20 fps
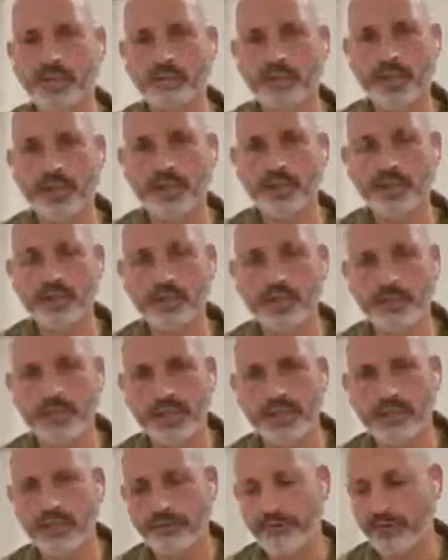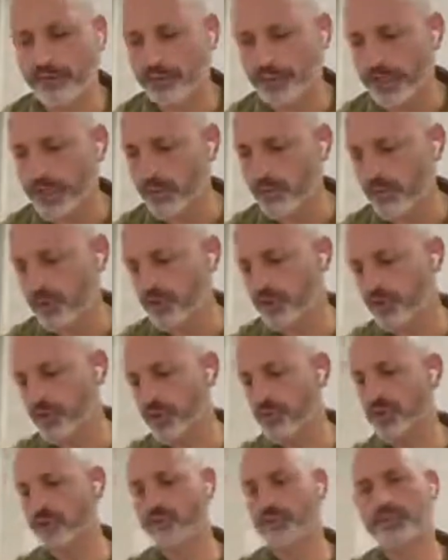speaking so many different
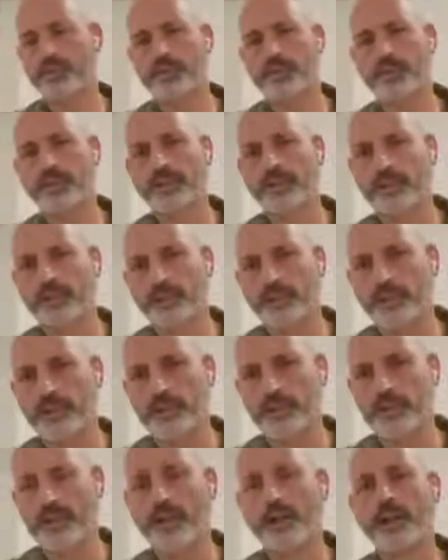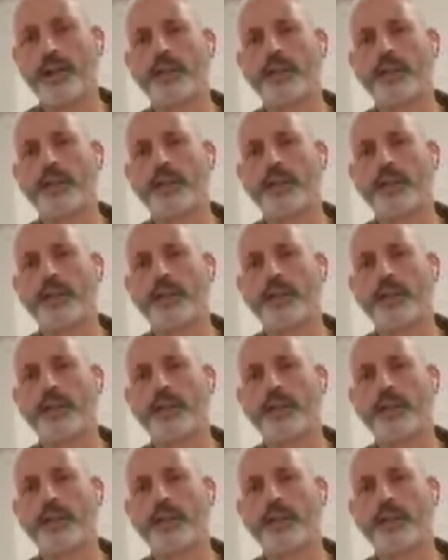languages with so many different